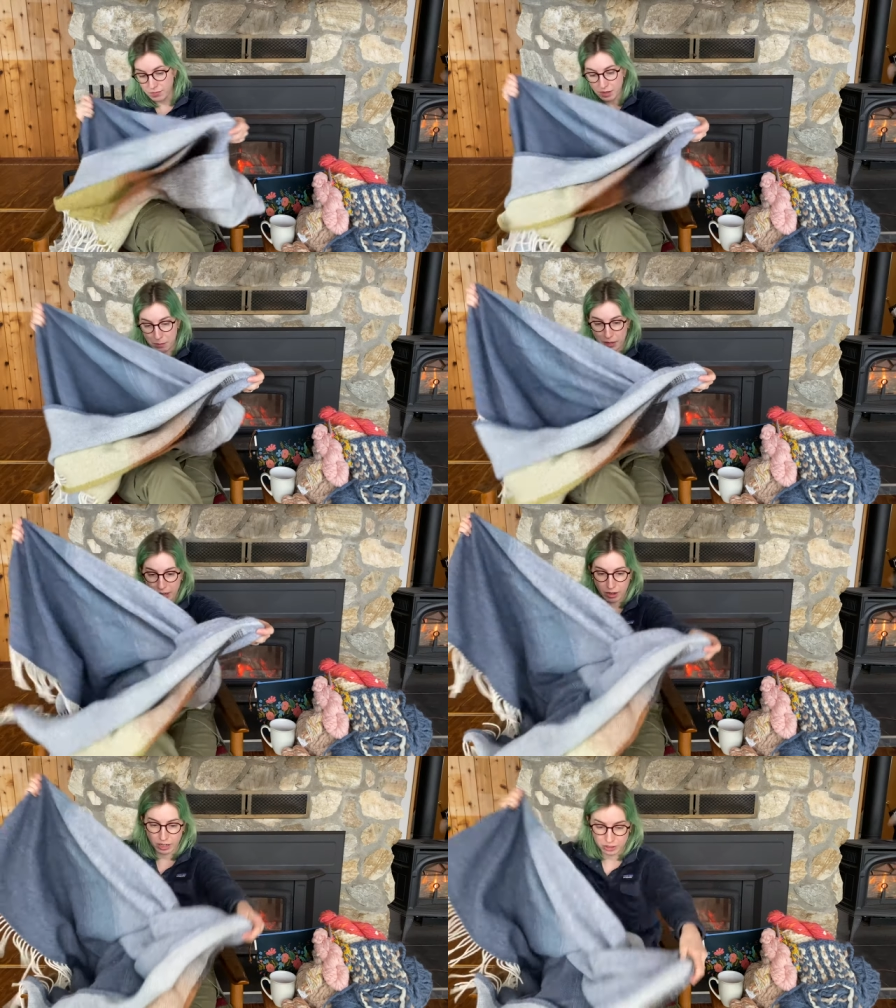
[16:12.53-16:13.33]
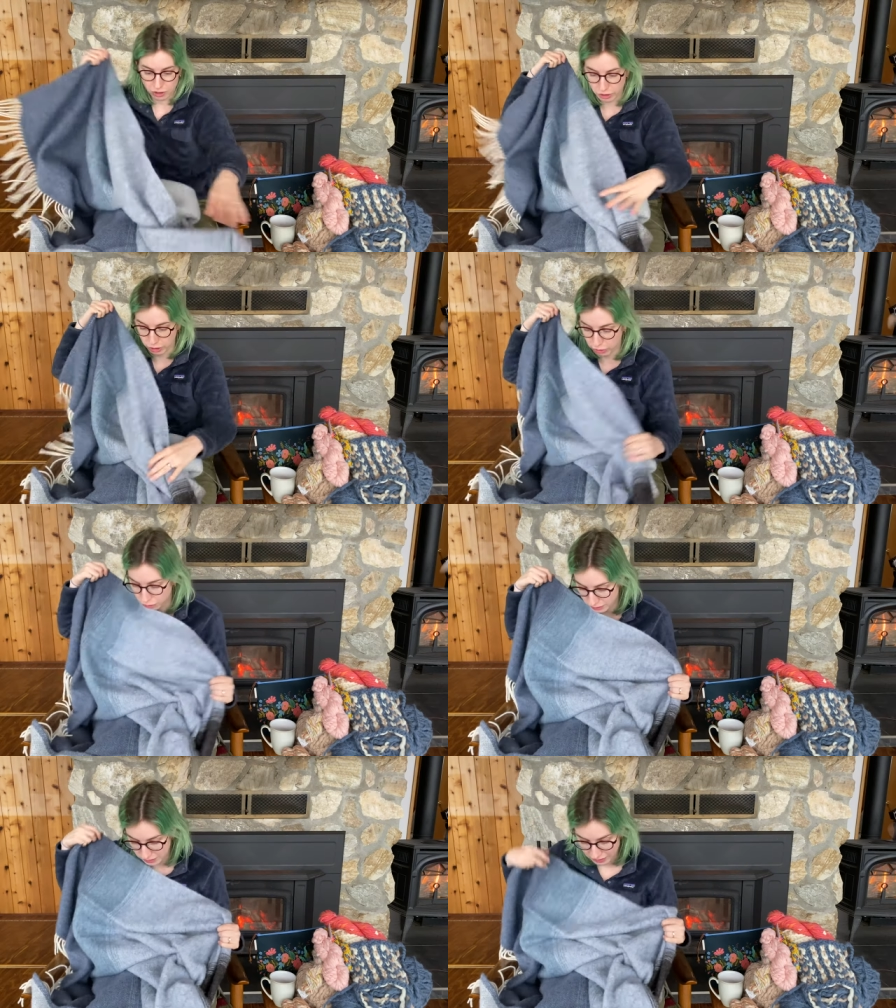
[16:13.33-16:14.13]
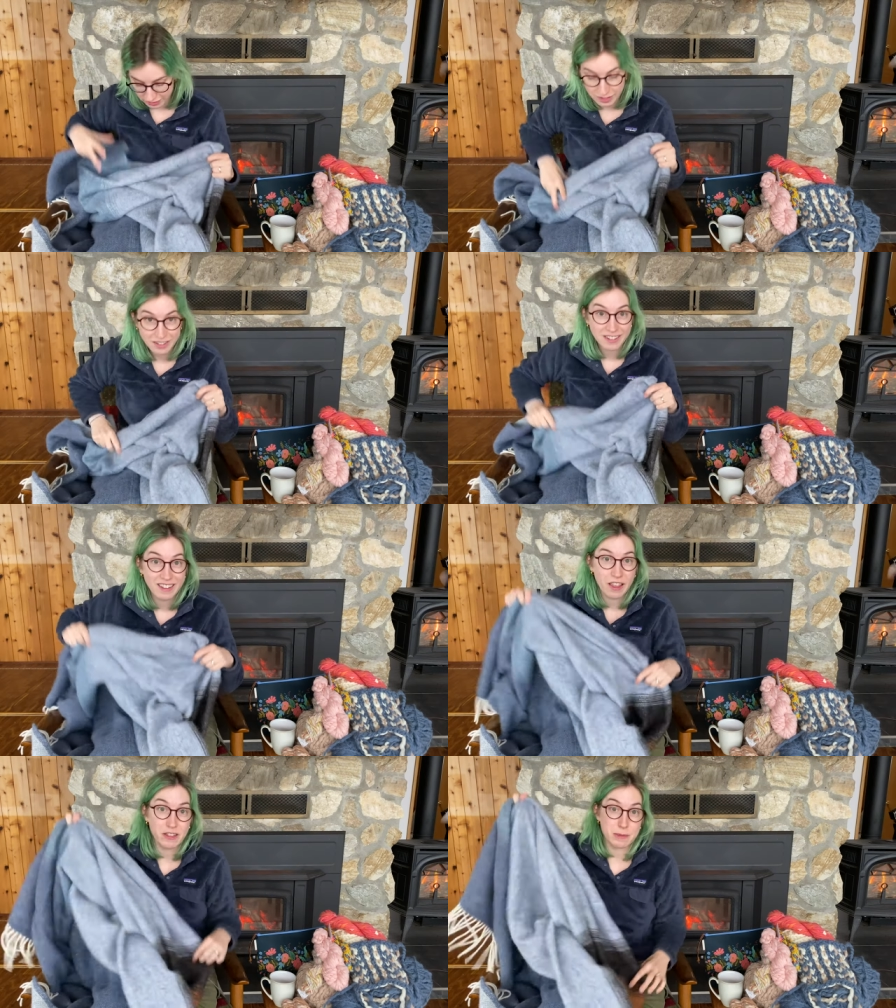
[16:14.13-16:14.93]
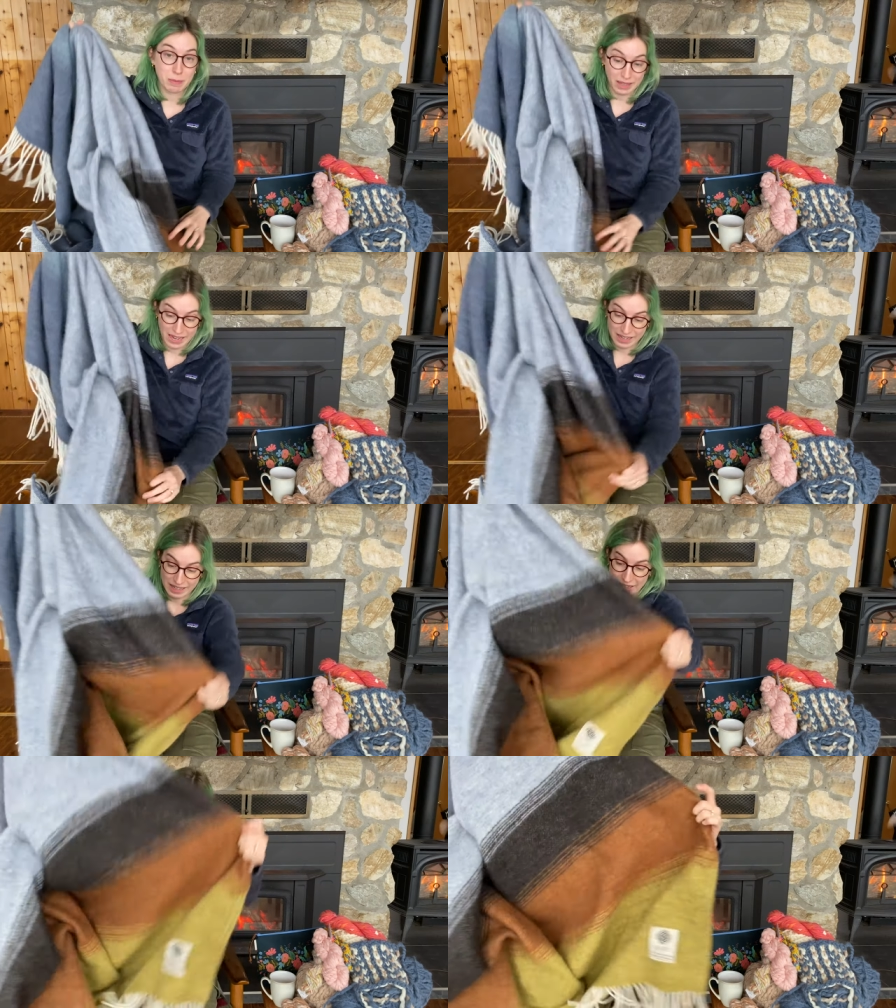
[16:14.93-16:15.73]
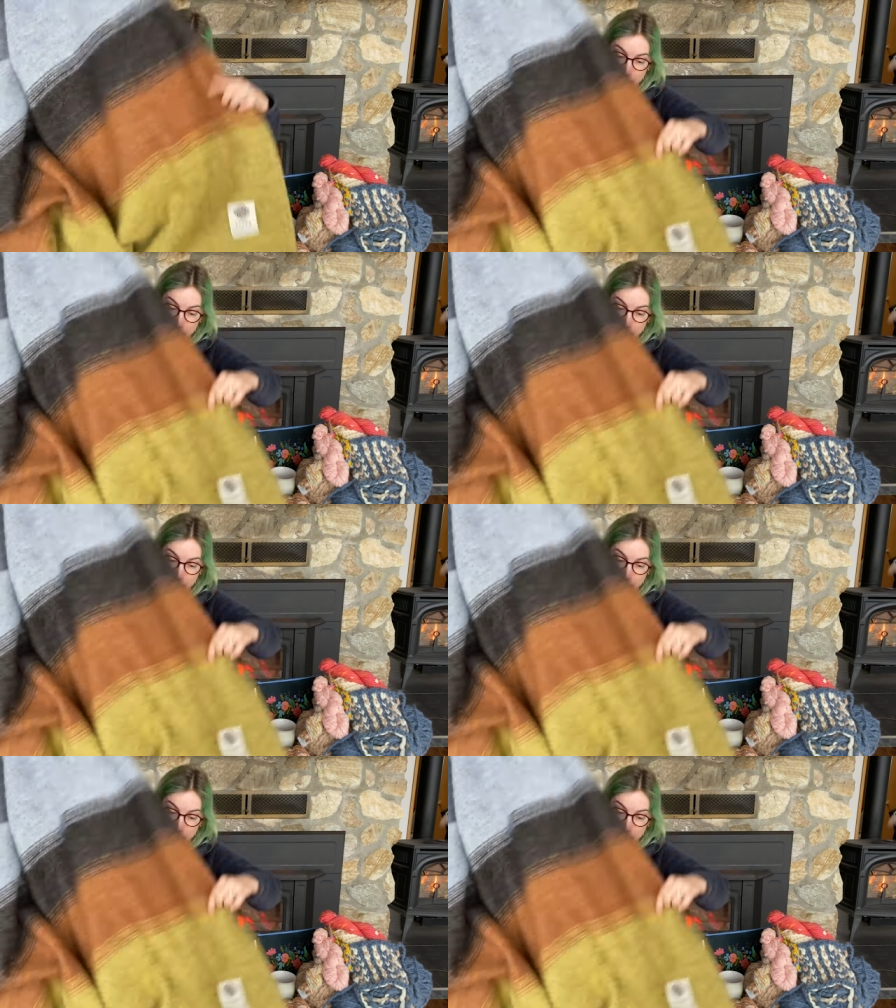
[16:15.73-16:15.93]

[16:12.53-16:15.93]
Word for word: But I thought I'd show you this blanket, which